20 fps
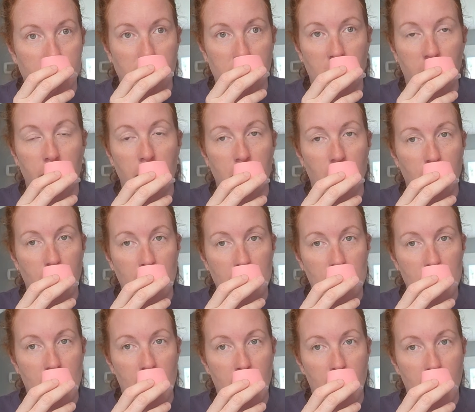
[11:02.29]
So if you don't like
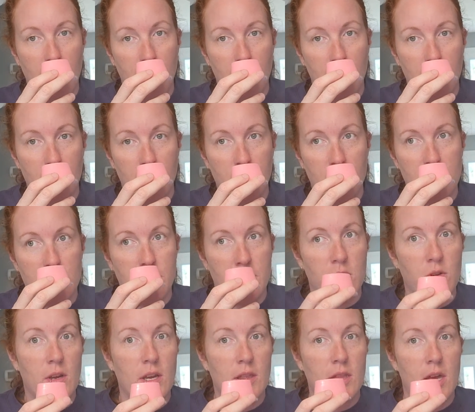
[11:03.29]
cherry, I wouldn't do this, but
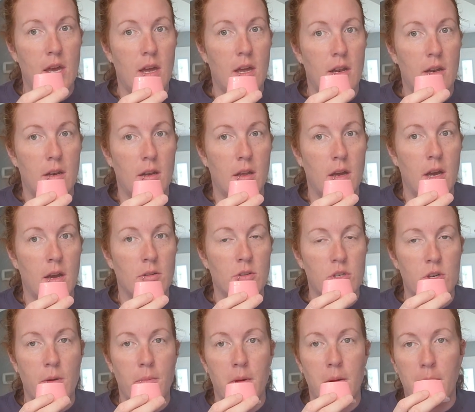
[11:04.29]
you get that uh,
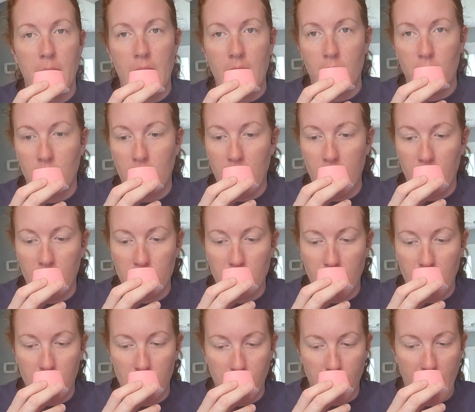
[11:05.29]
strawberry pound cake
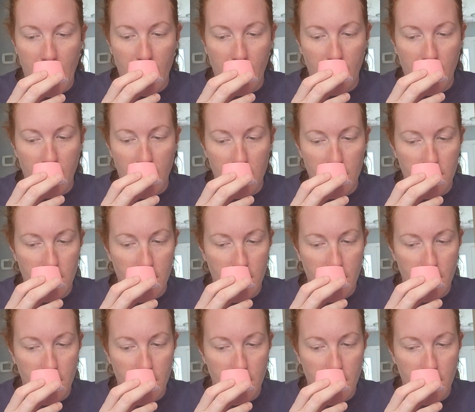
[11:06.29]
in the back end.